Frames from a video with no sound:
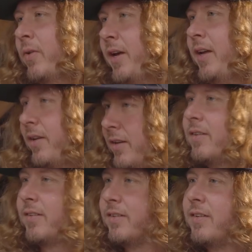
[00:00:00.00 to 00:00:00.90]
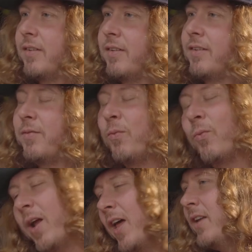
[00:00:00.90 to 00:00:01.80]
red.
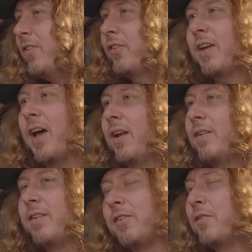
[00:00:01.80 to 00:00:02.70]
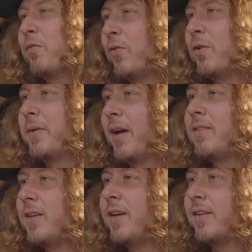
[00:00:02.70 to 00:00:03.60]
Red just kind of does it for me, I
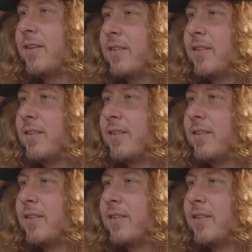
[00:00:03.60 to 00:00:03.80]
think.